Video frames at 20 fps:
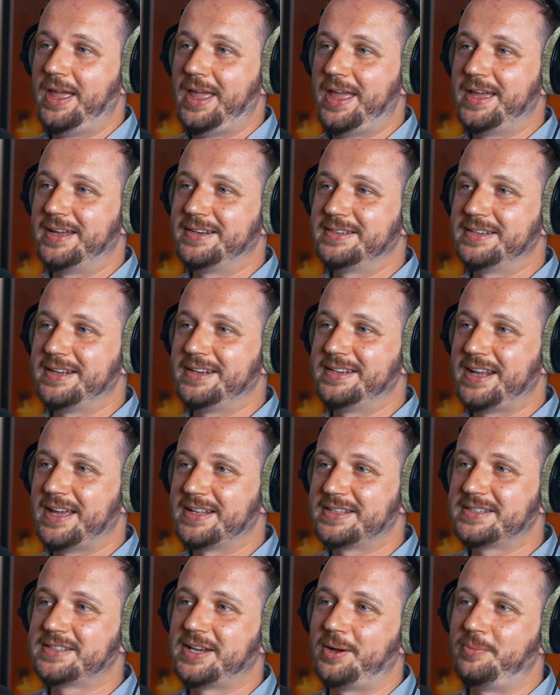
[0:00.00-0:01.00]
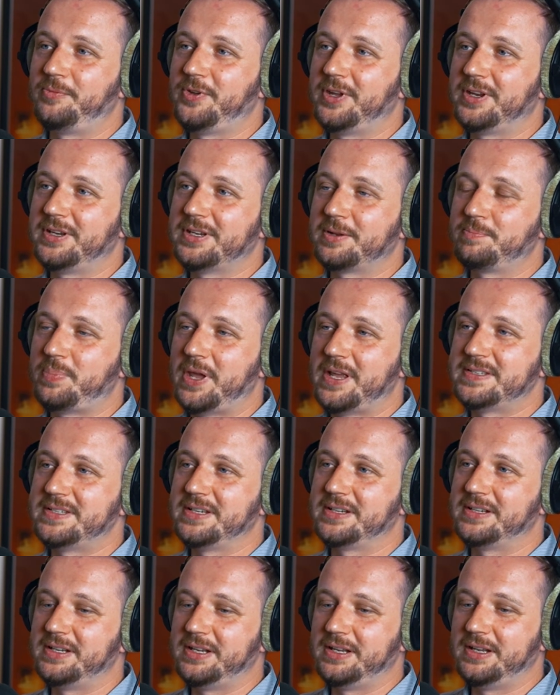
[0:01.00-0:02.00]
and and that's something that
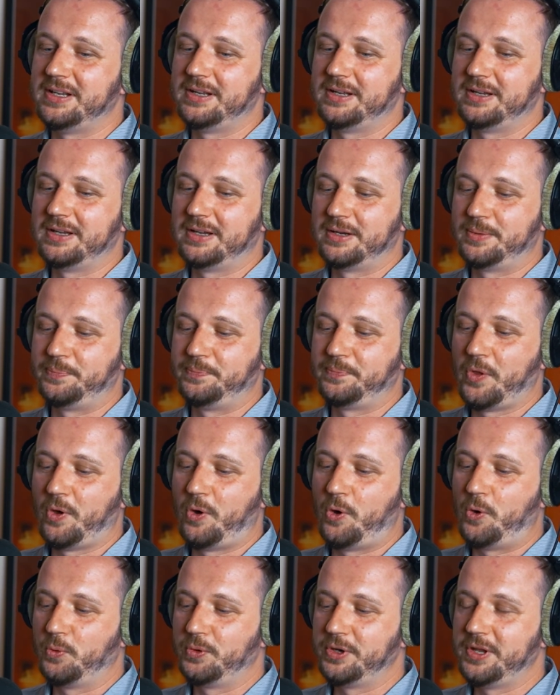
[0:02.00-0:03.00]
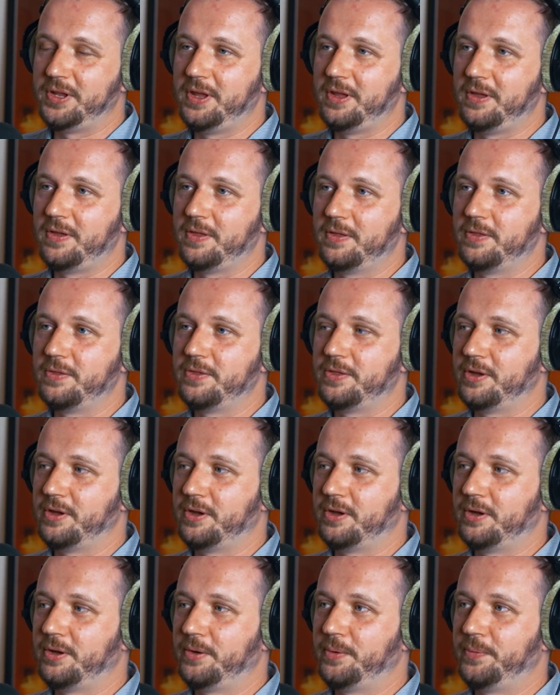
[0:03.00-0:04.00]
basically um, only
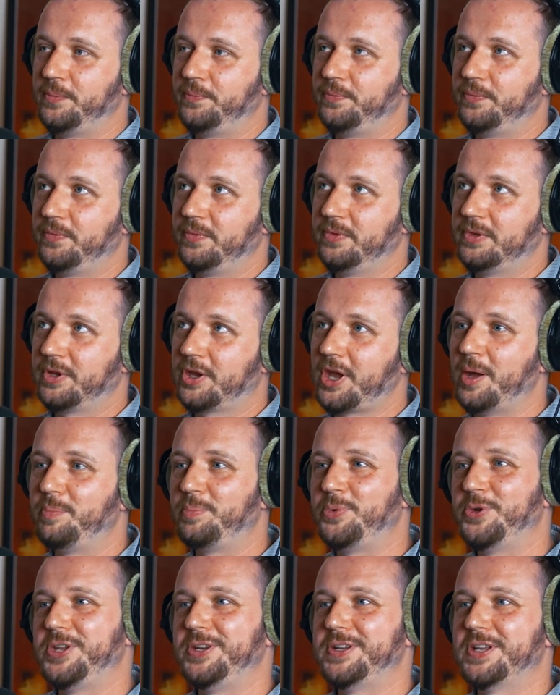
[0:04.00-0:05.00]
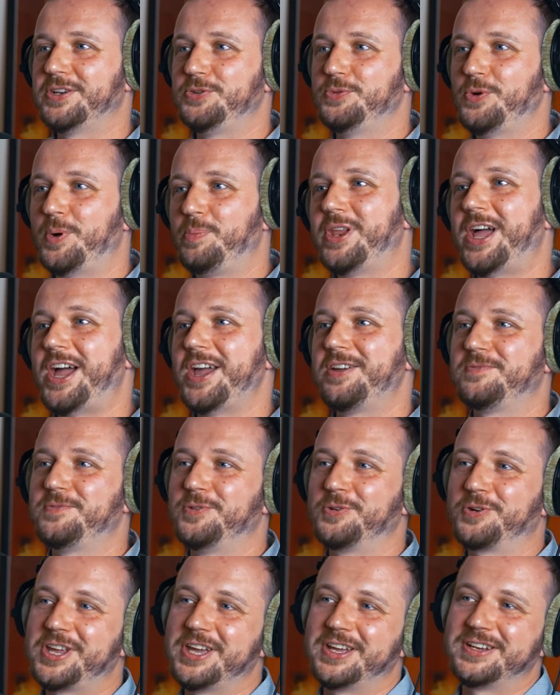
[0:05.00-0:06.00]
the the company that you're applying
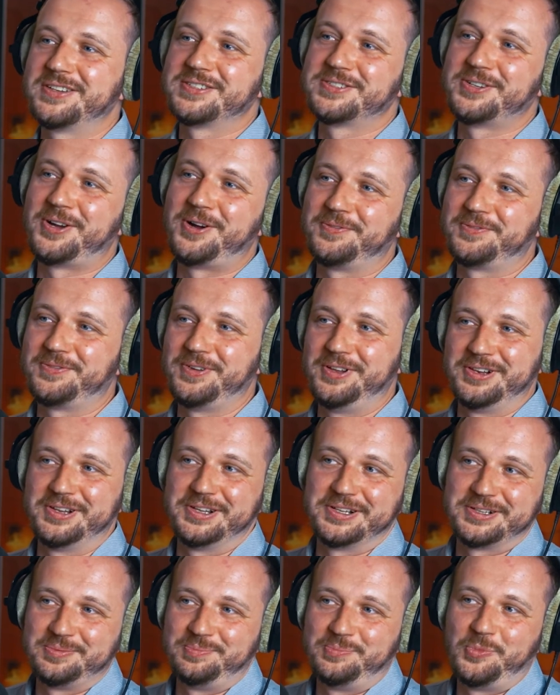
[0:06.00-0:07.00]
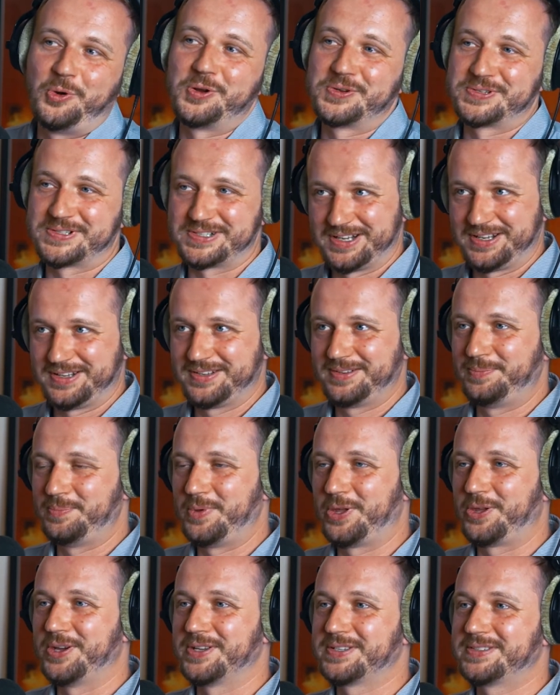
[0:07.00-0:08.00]
for can solve a little mostly
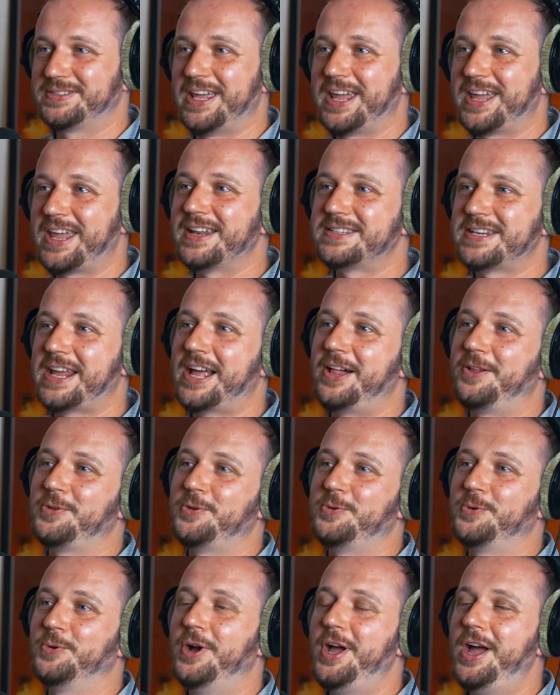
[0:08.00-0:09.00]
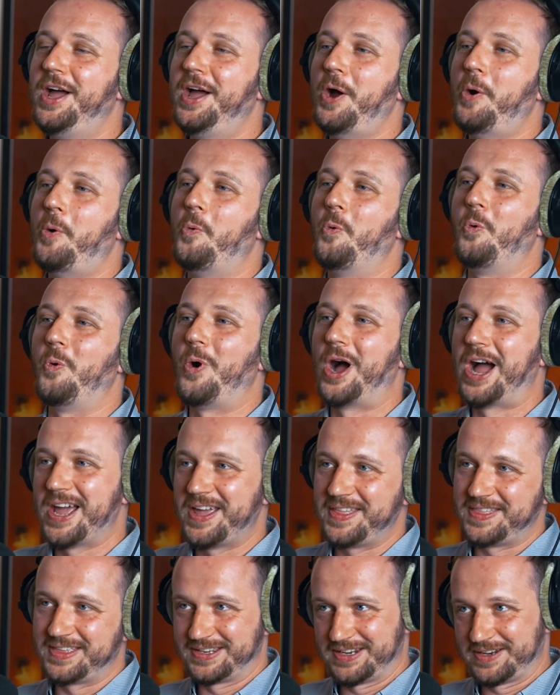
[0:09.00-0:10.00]
because they can tell you
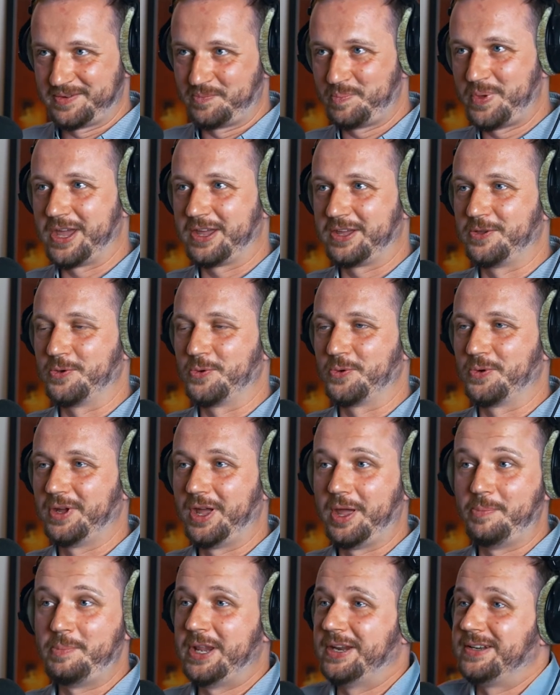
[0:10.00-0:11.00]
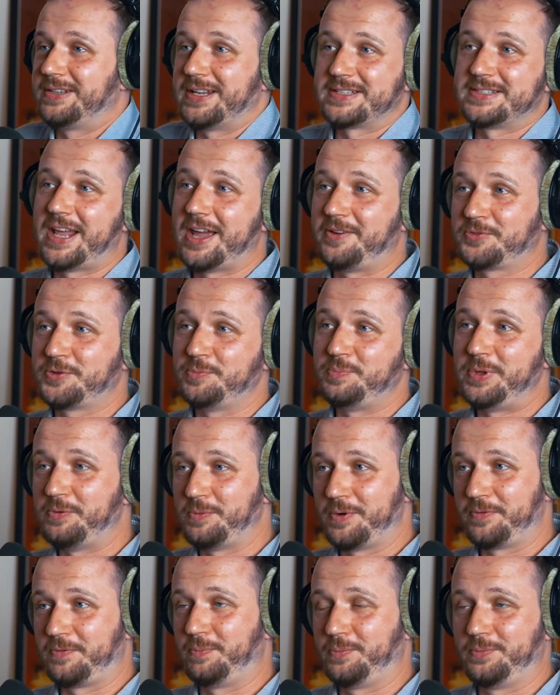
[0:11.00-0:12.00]
why they didn't pick you i mean it doesn't have to be
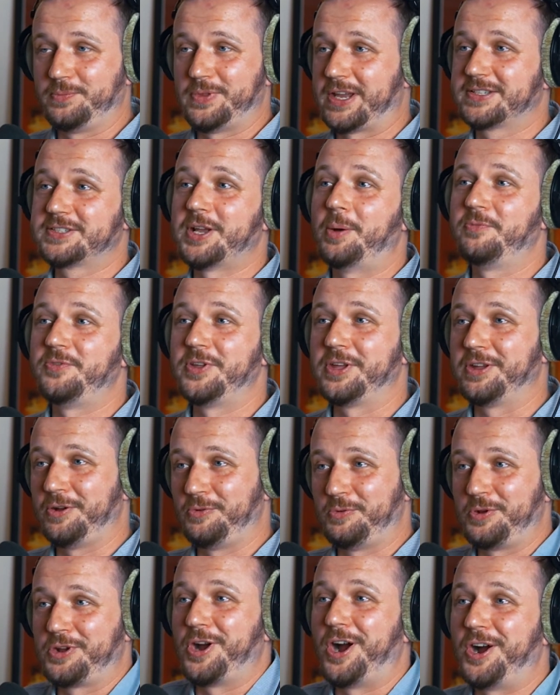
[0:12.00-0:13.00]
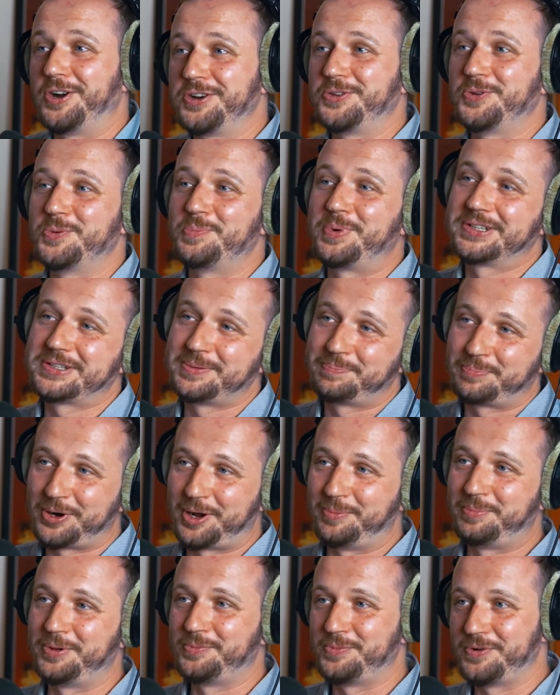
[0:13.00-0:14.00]
with like something regarding you but the
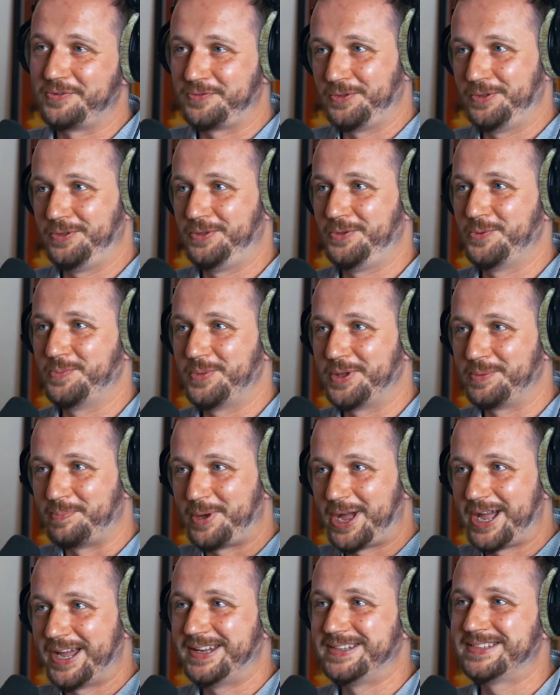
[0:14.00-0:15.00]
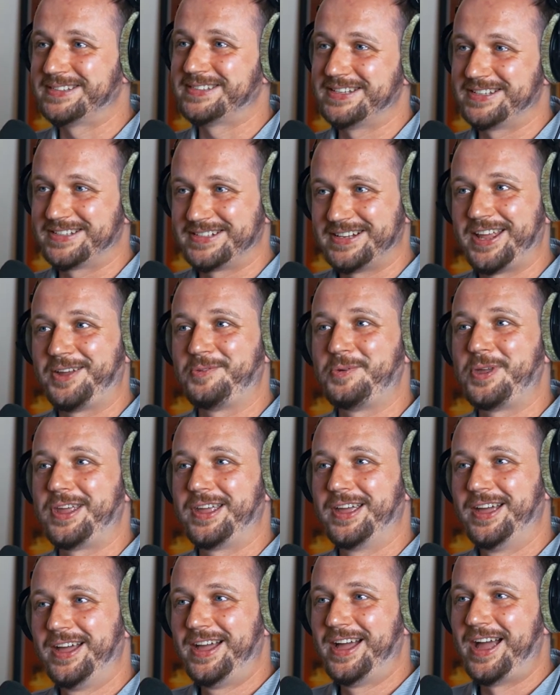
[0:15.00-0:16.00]
problem with human minds is like
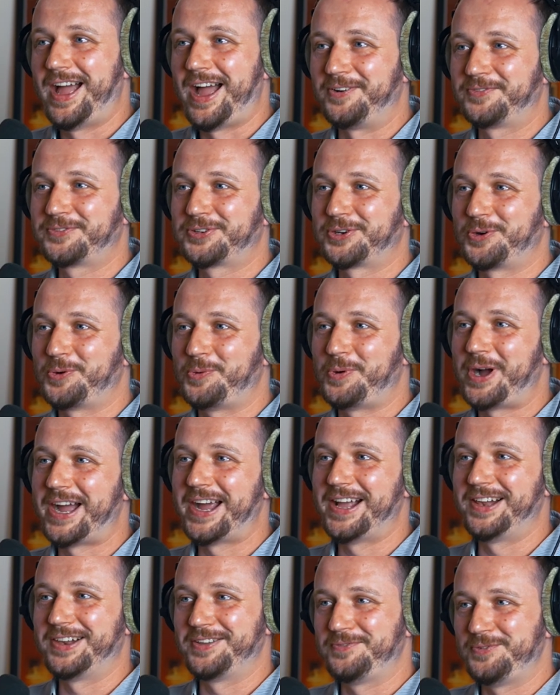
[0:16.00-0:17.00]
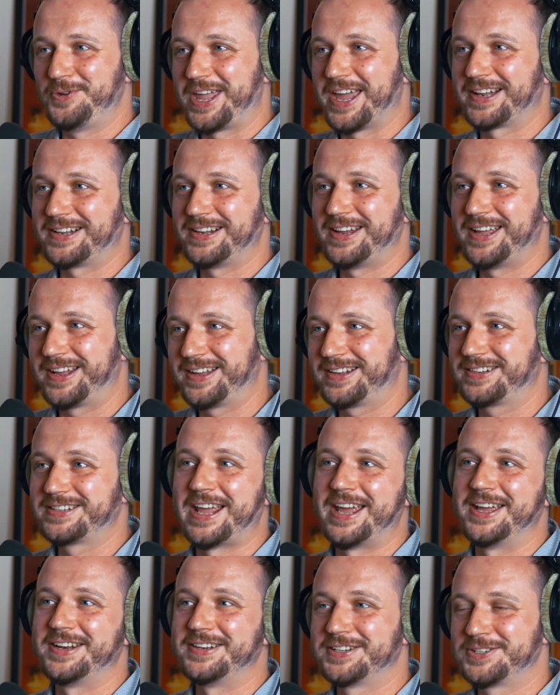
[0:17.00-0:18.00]
we after a while if you get like
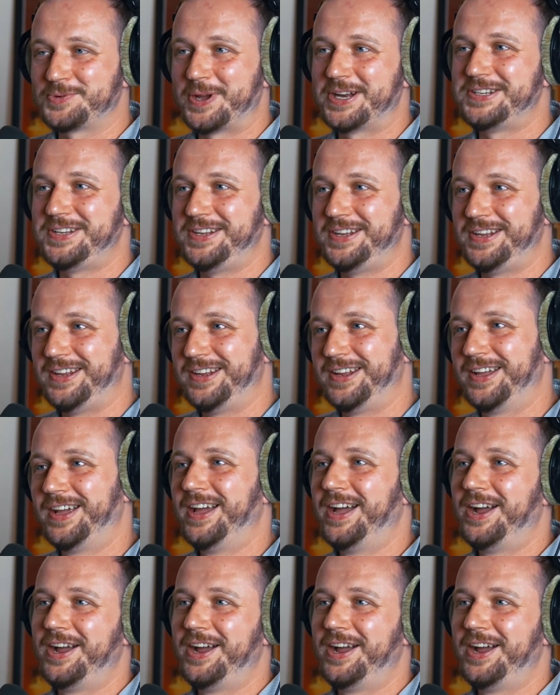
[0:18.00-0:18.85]
10 20